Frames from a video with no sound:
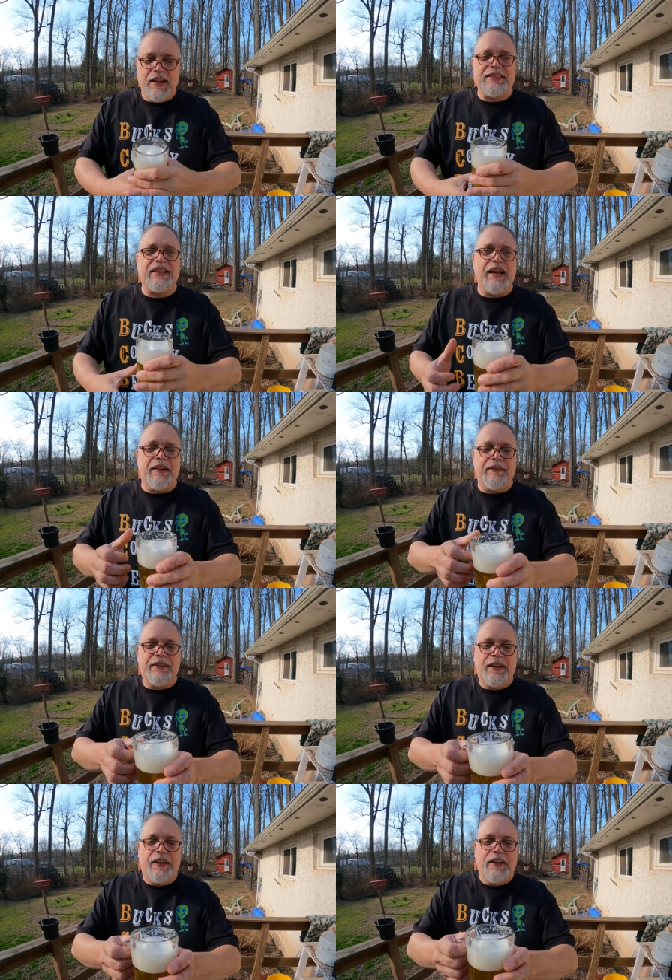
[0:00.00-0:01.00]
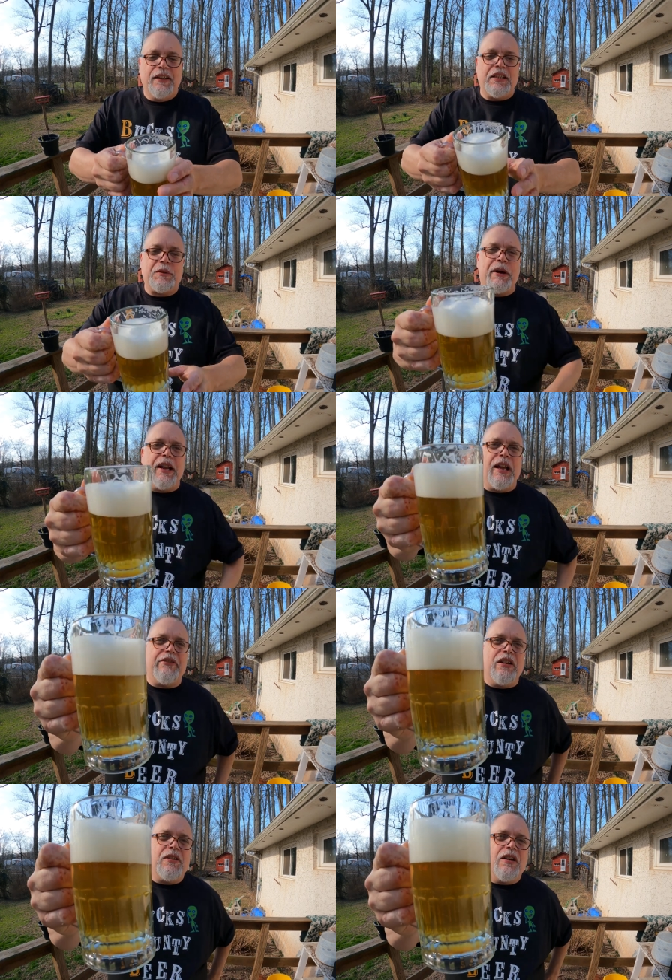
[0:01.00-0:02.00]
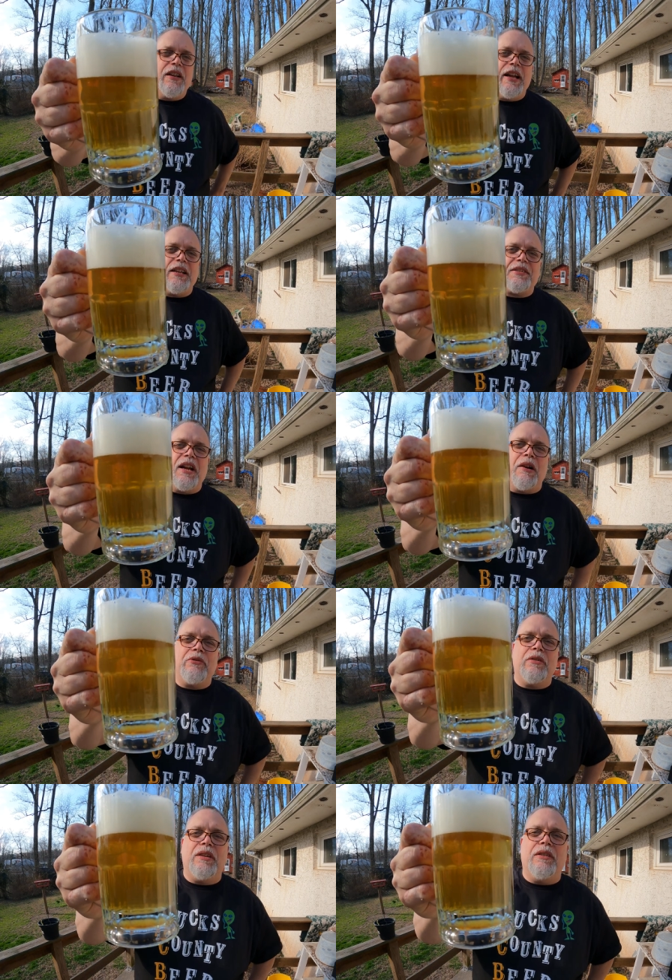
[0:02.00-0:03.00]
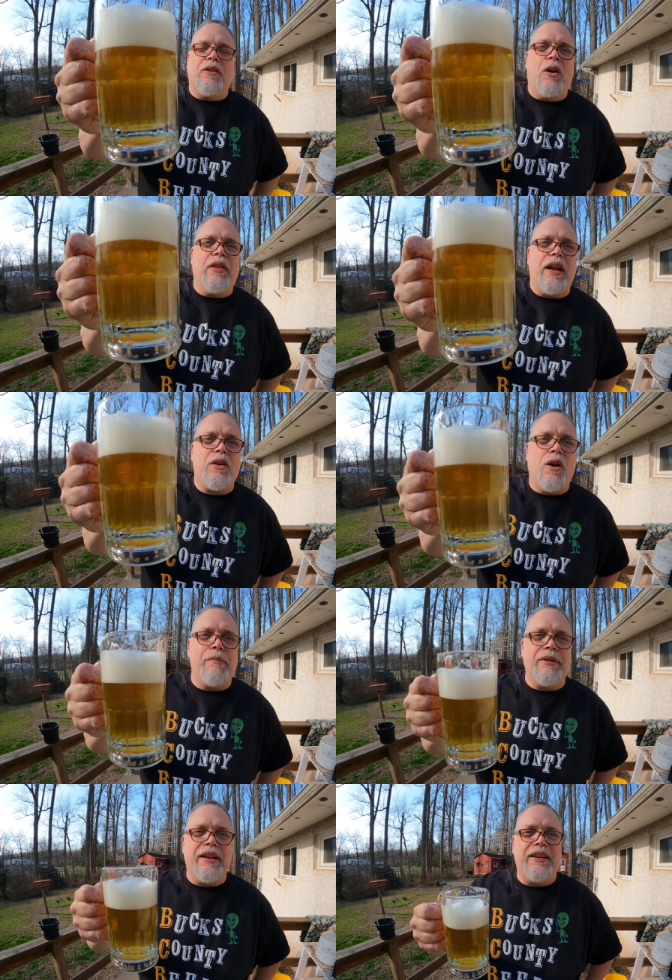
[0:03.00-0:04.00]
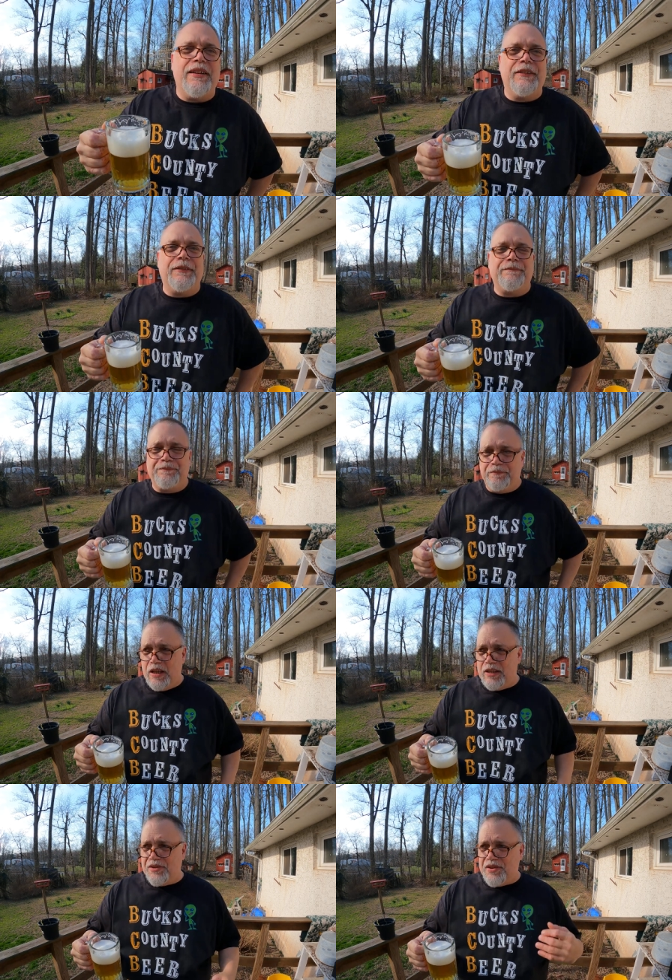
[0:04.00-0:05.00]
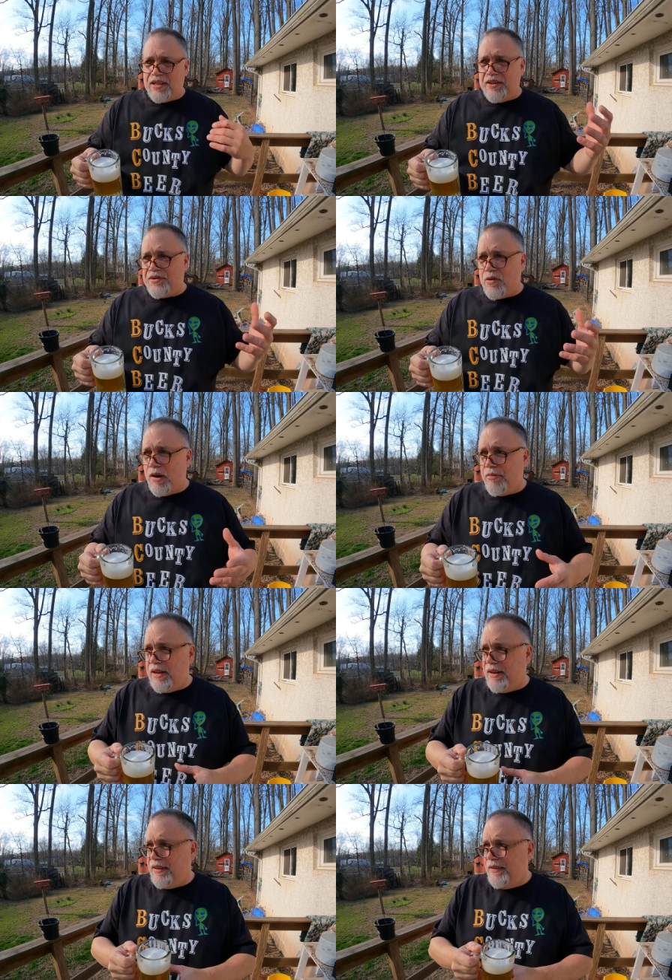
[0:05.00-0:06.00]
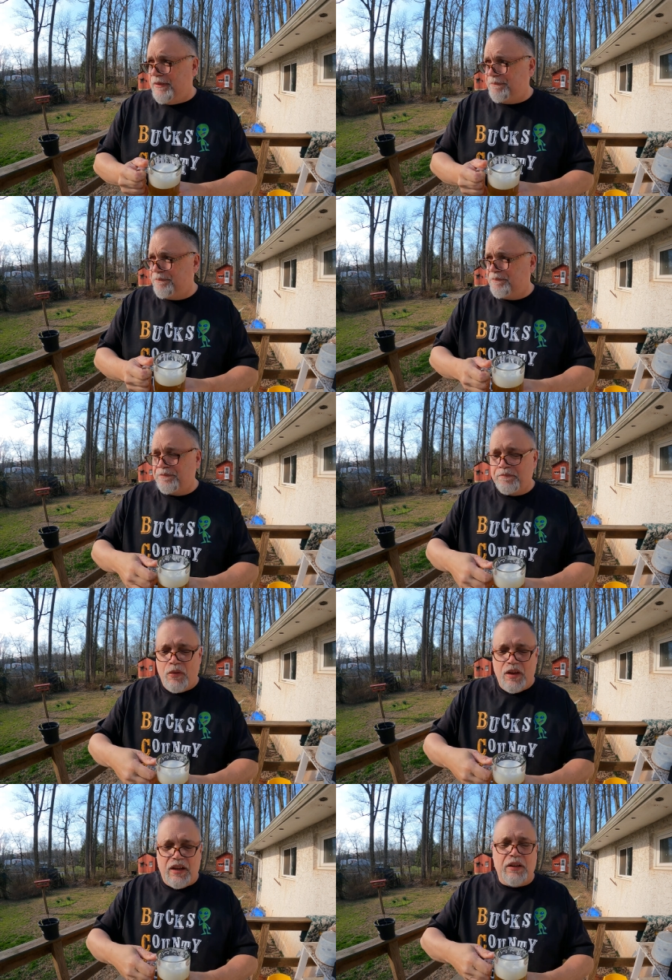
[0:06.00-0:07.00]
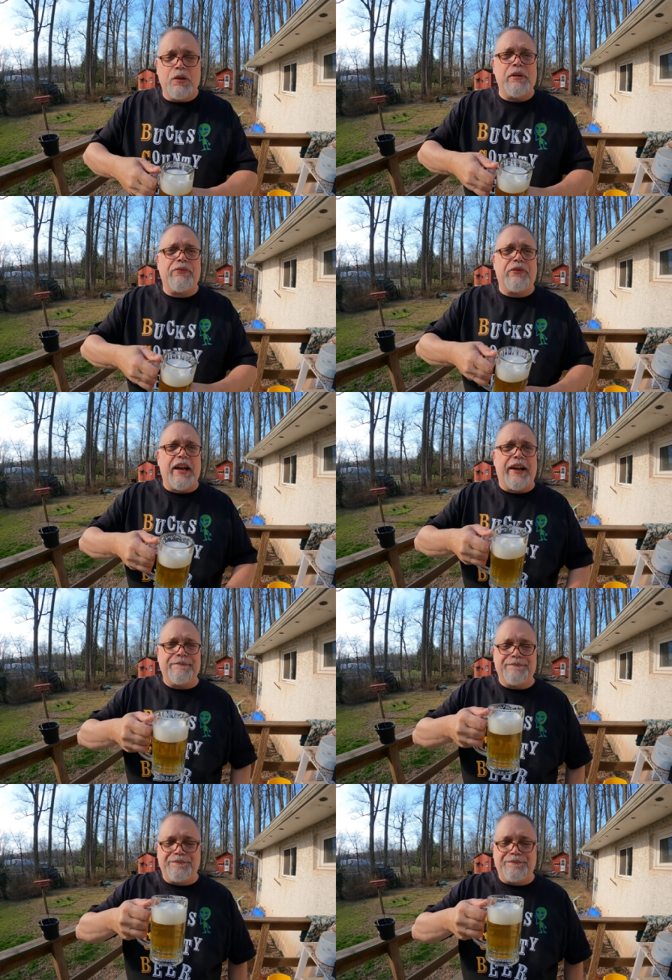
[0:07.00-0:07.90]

It's not, despite having a good head, it's not really all that carbonated. It doesn't taste carbonated. A little bit flat.